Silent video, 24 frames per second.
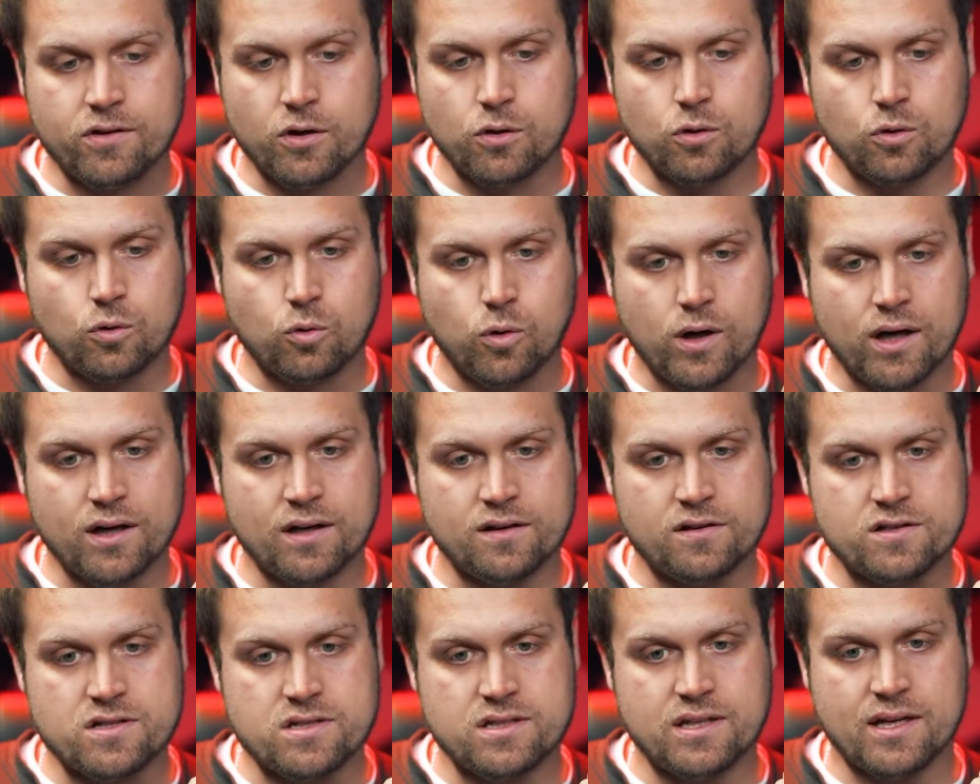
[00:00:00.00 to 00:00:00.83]
don't quite
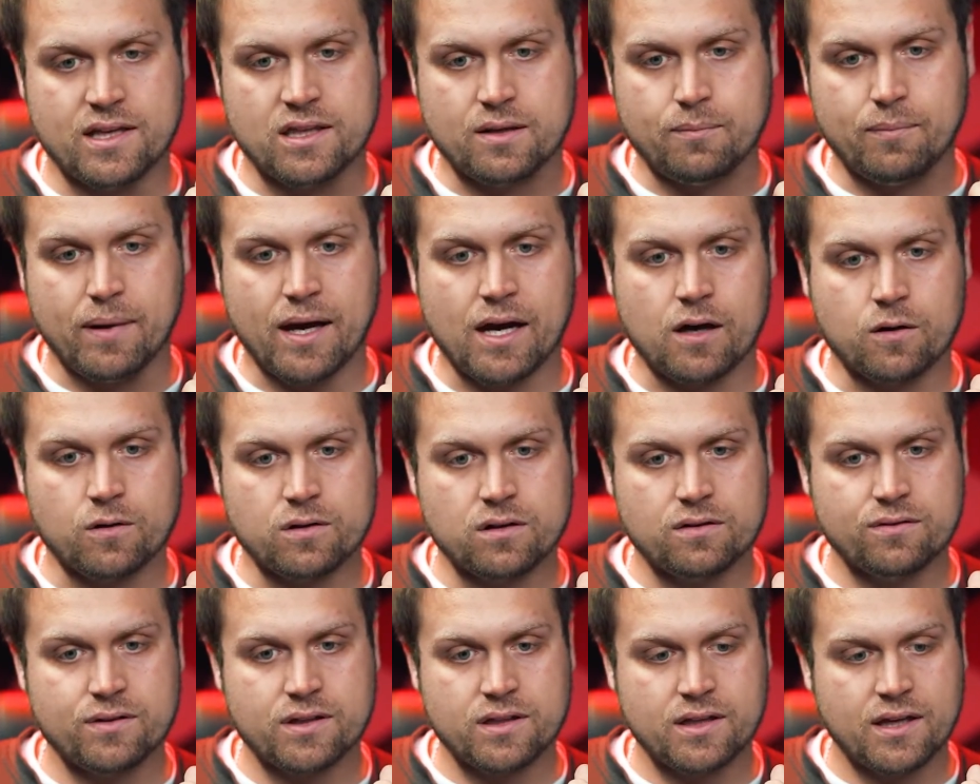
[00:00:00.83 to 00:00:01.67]
understand the power
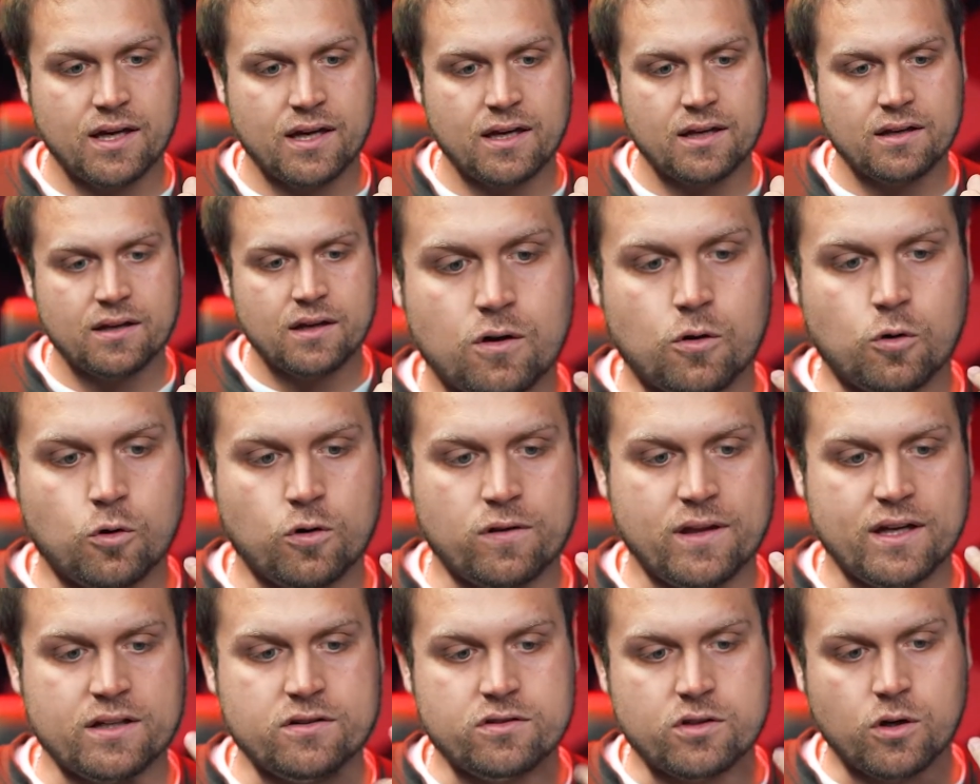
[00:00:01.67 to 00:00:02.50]
of it yet, or
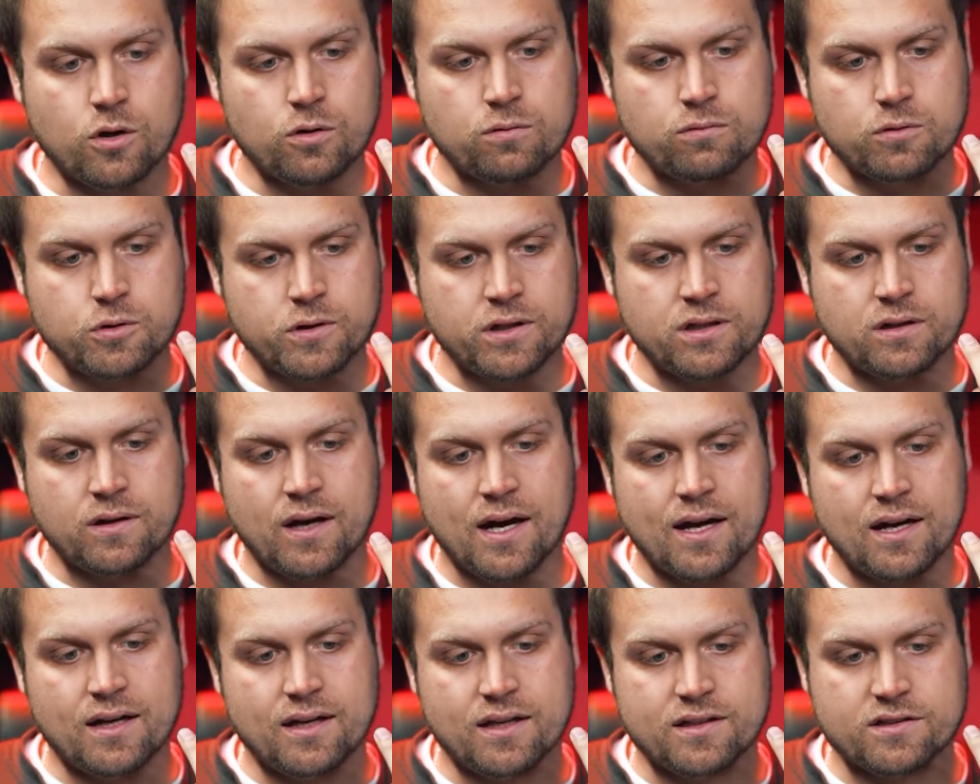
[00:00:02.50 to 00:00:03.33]
they don't really know
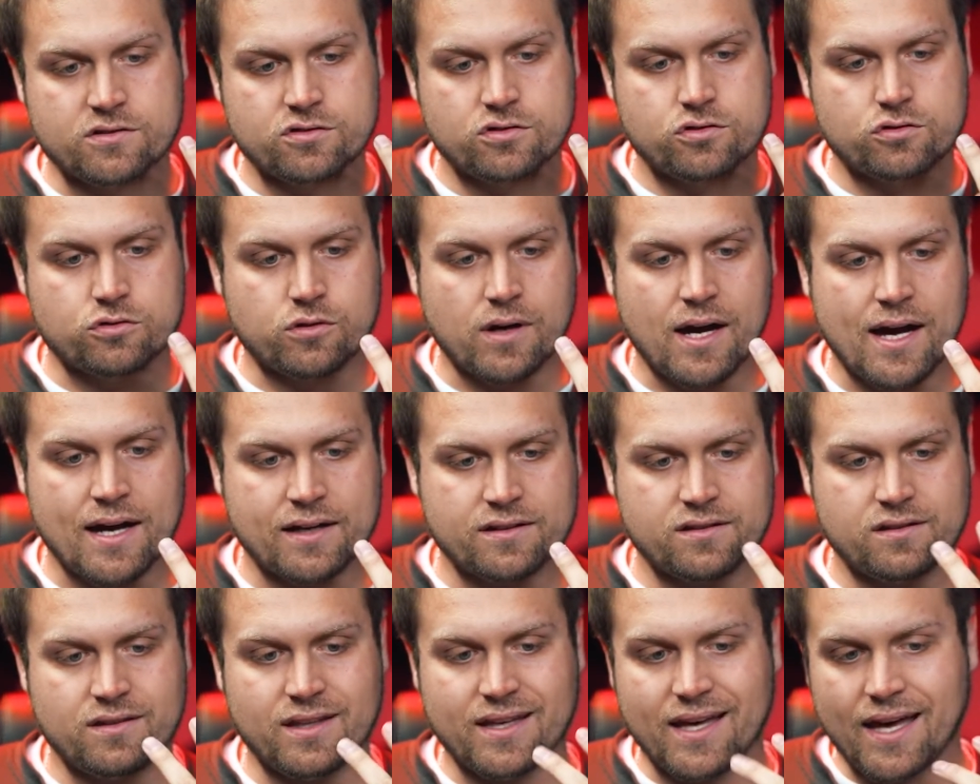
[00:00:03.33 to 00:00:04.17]
how to
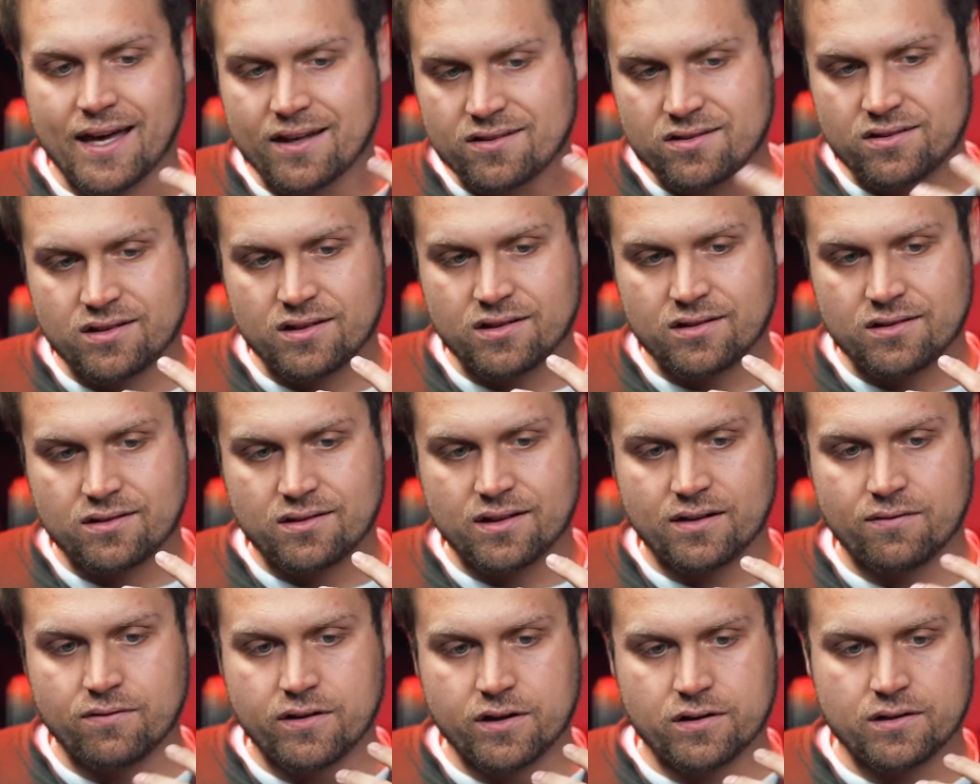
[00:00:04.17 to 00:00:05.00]
extract the essence
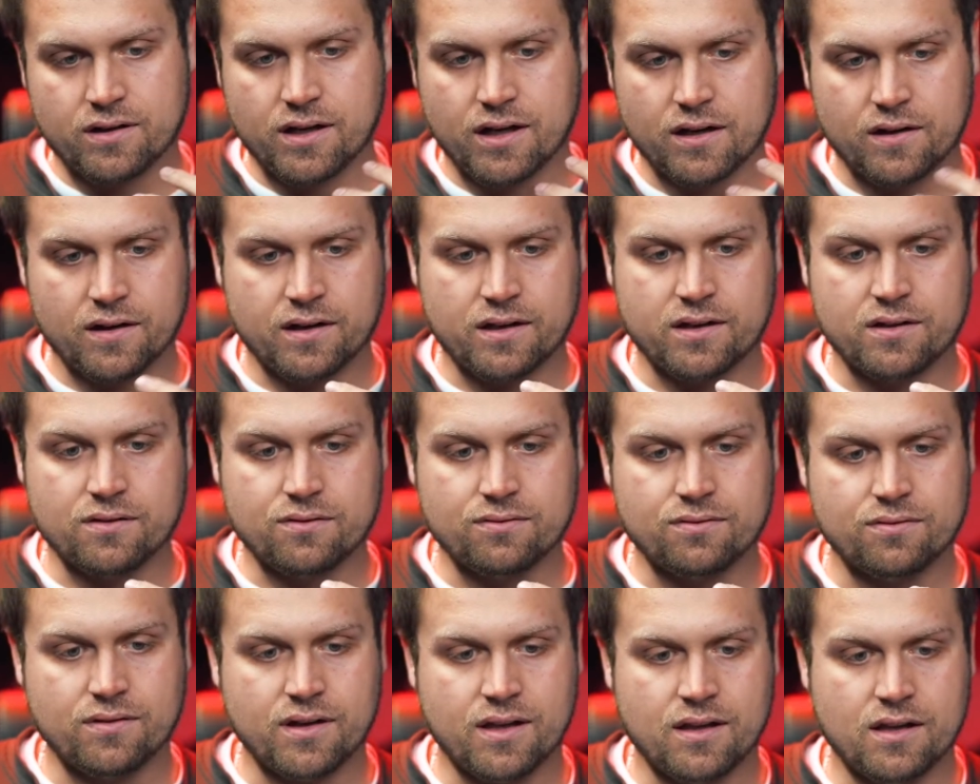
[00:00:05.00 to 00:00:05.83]
of their
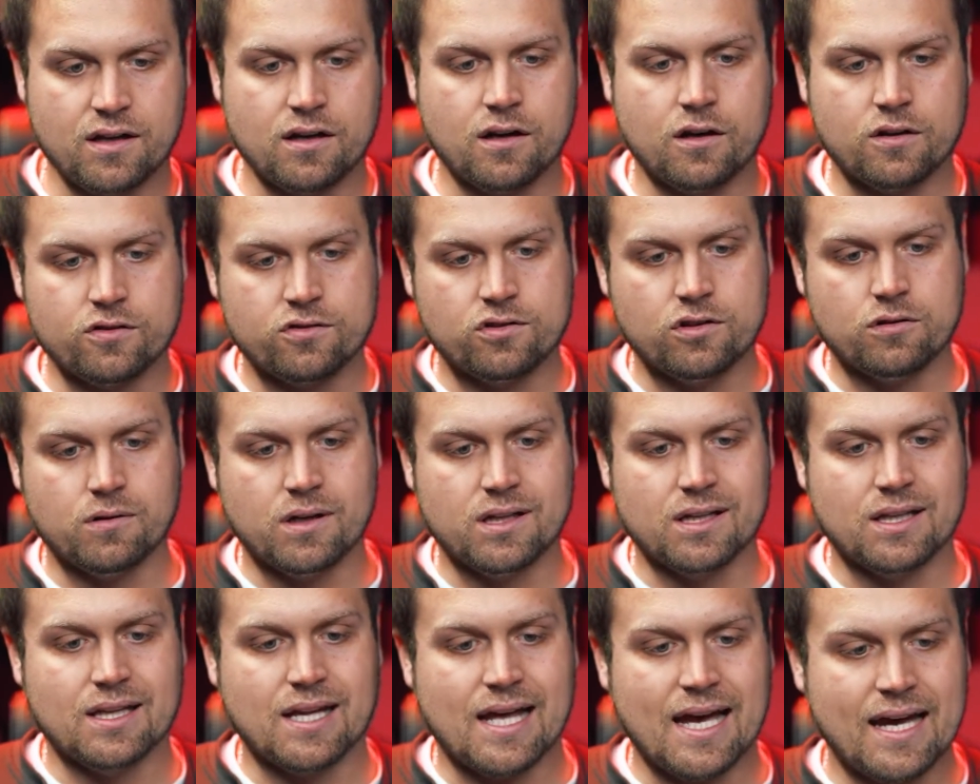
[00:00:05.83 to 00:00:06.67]
narrative and then also
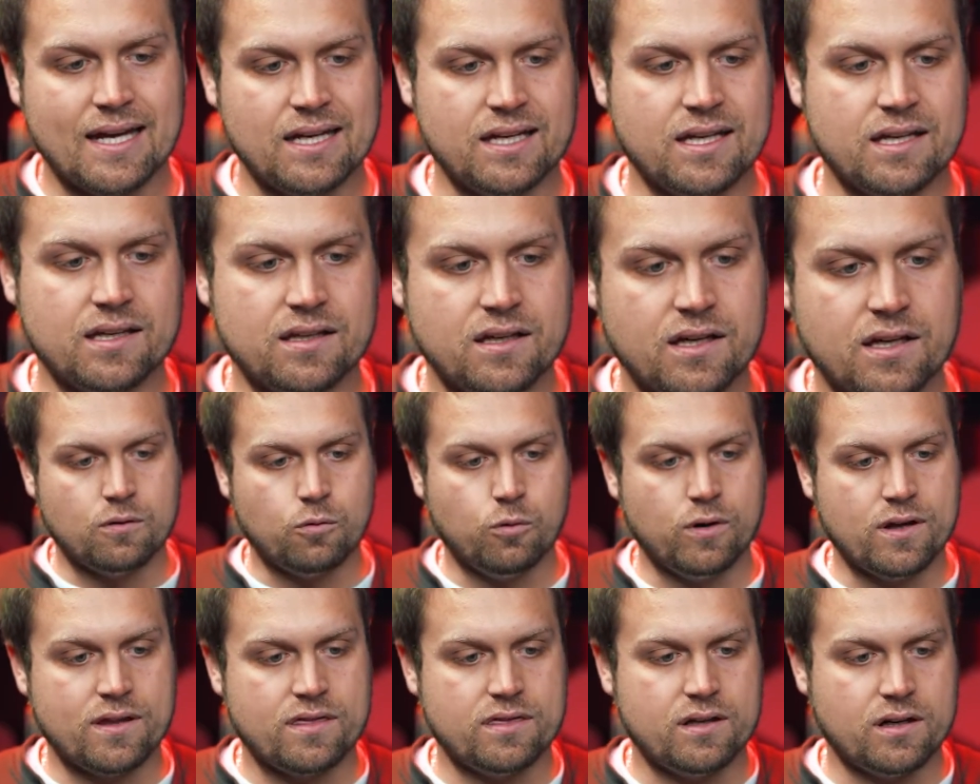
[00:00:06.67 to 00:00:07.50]
align it
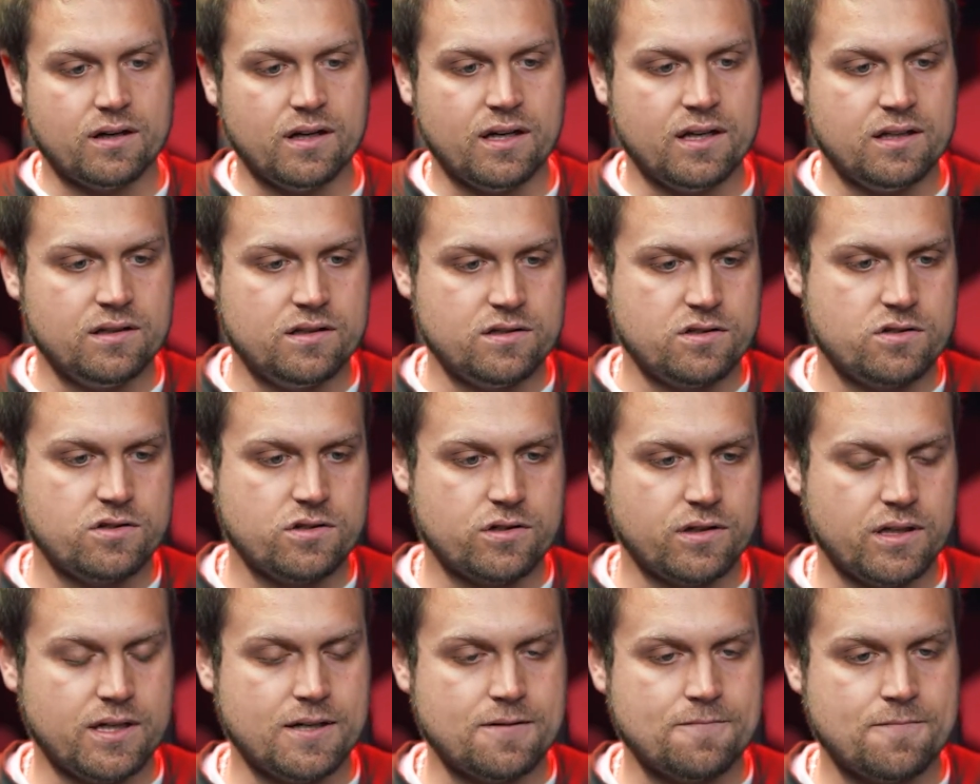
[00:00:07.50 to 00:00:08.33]
with their
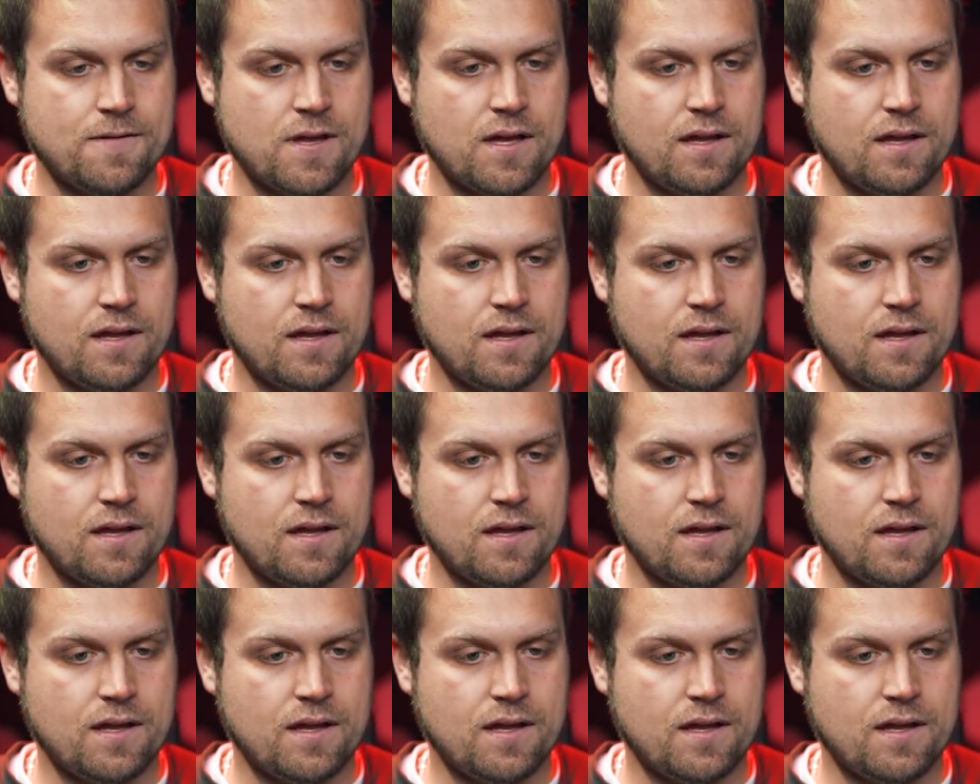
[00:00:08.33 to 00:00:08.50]
industry.